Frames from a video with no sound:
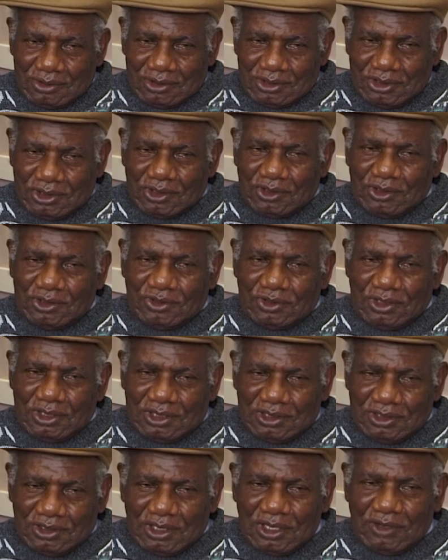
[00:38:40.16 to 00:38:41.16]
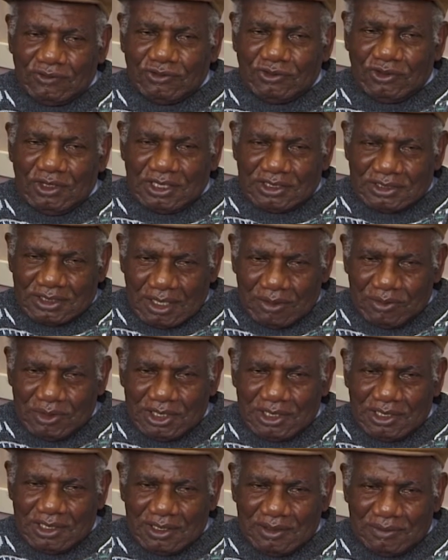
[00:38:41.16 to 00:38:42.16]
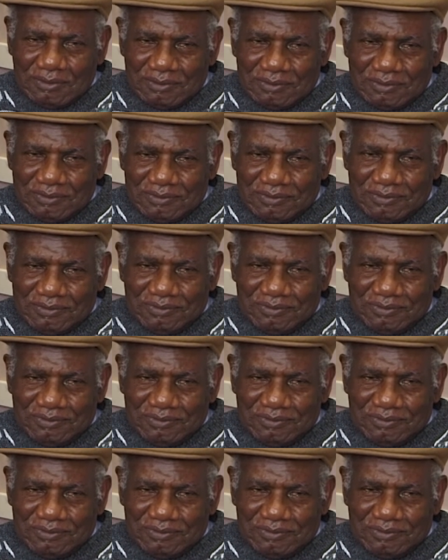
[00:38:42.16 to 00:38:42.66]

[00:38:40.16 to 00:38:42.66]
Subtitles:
and you have to examine them.